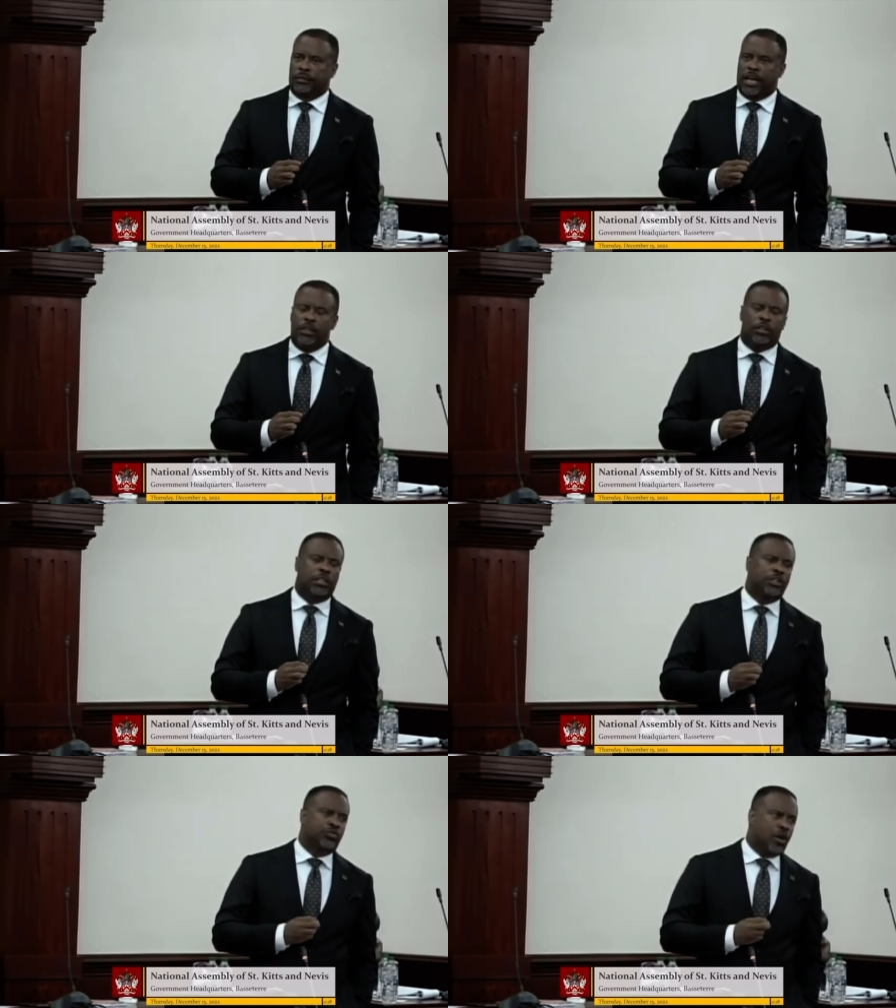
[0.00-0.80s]
And
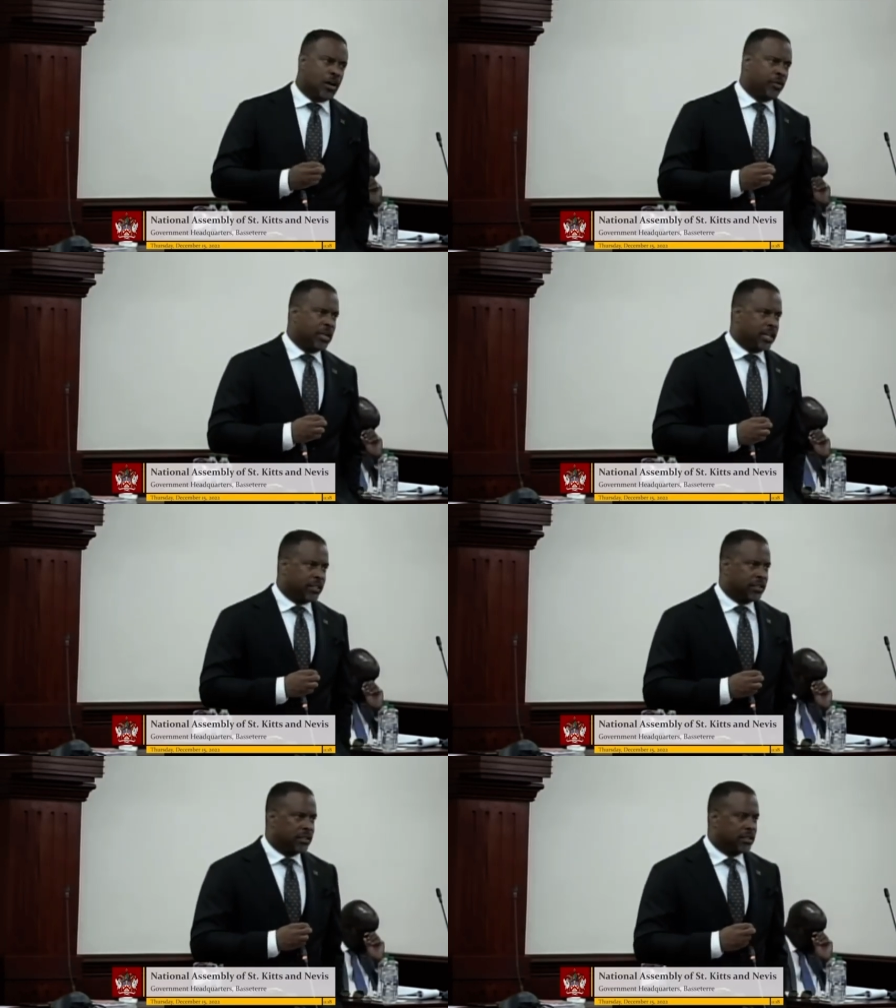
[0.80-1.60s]
nothing is wrong with
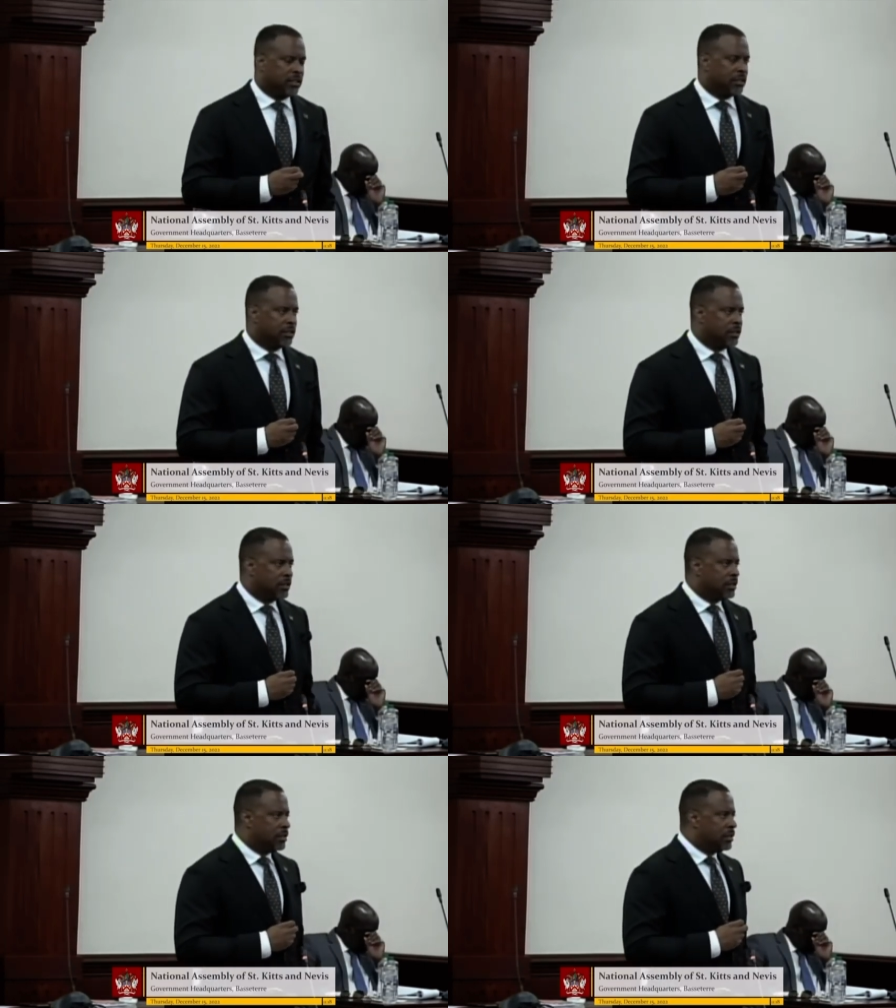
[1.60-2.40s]
that.
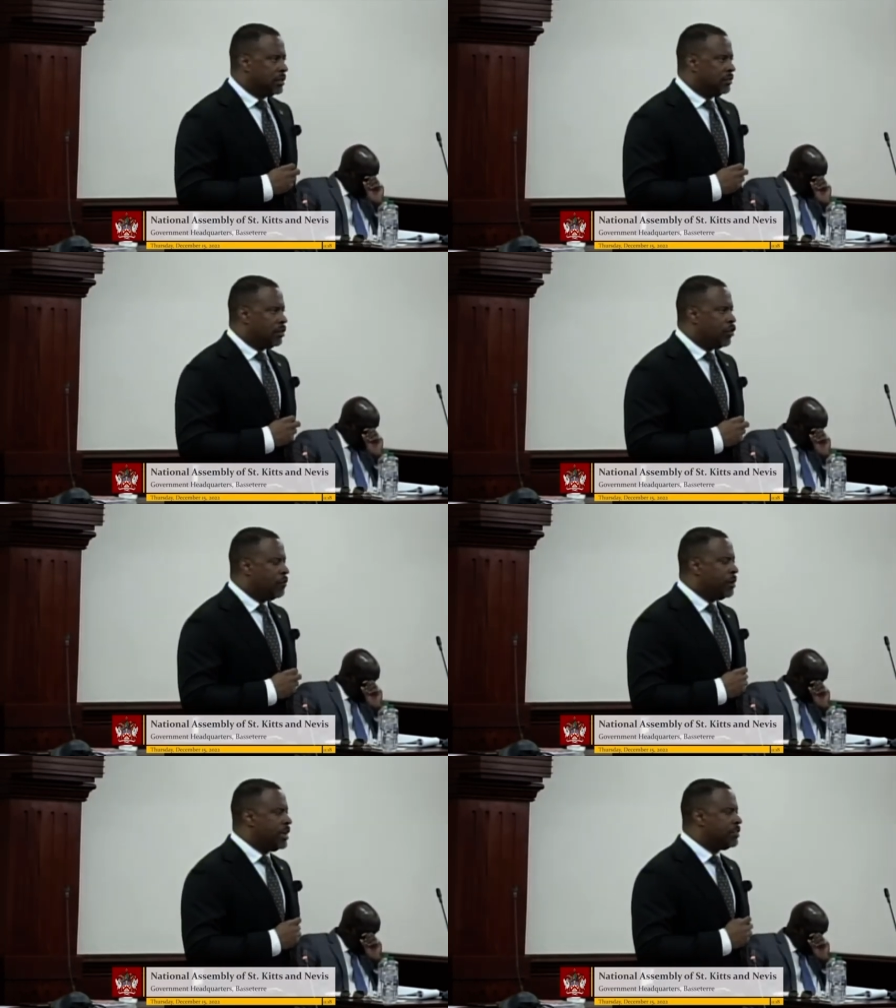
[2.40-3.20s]
The
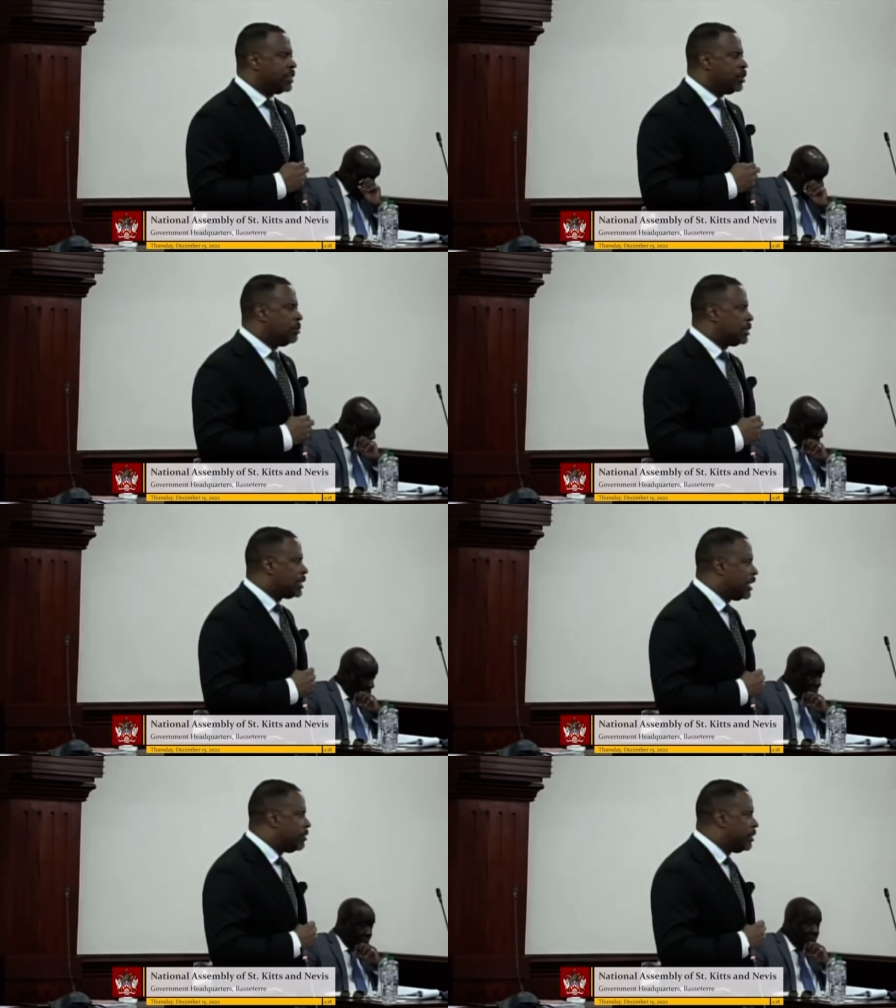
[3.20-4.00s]
government gives a double
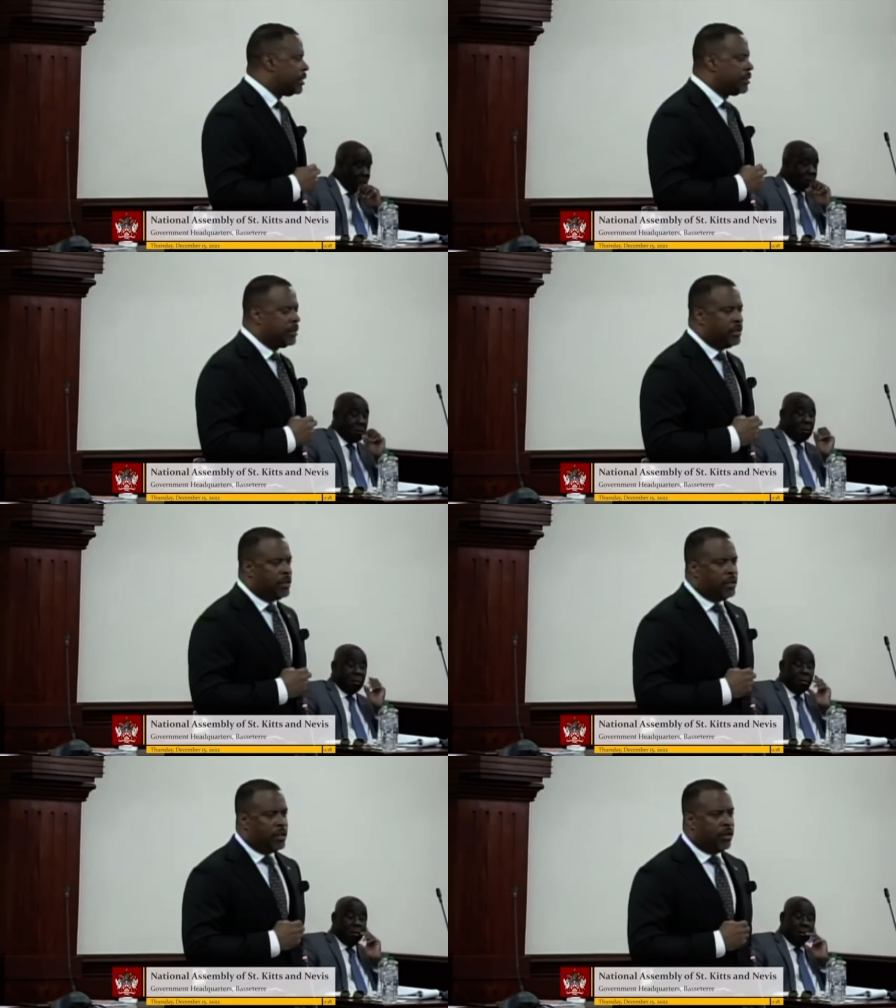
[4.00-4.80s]
salary,
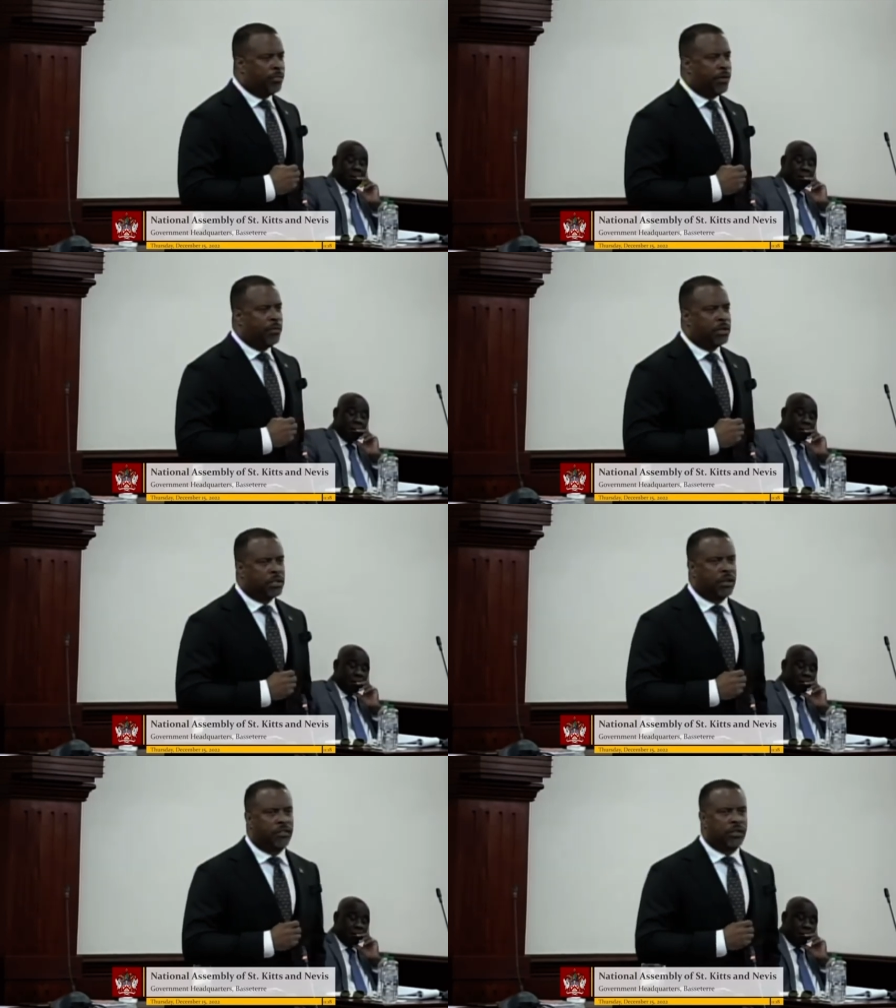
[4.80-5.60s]
our public
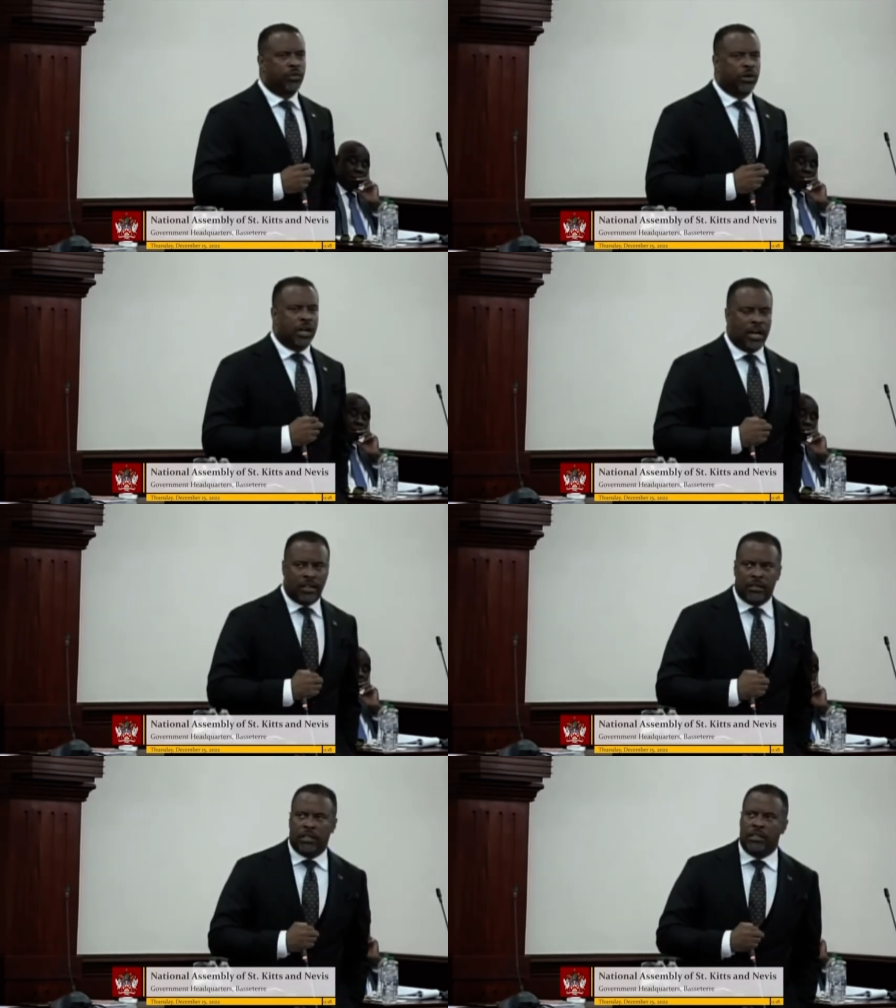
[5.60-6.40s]
servants work
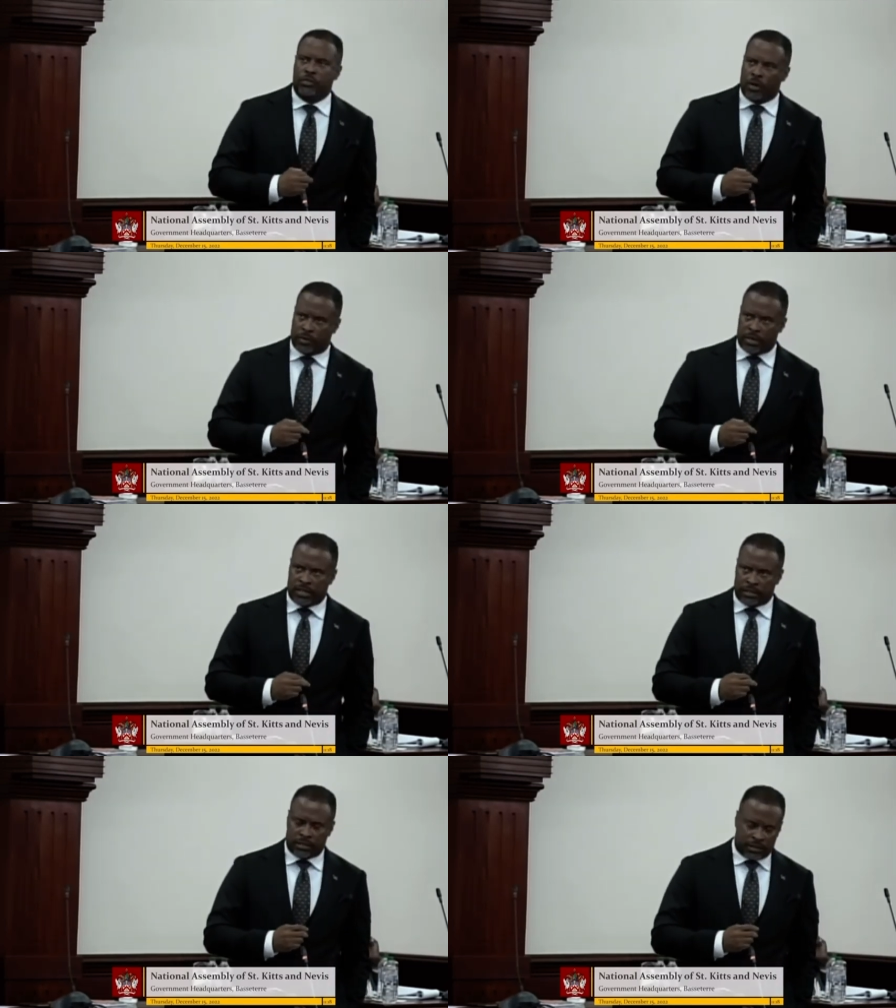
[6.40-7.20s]
hard. Nothing is wrong with that.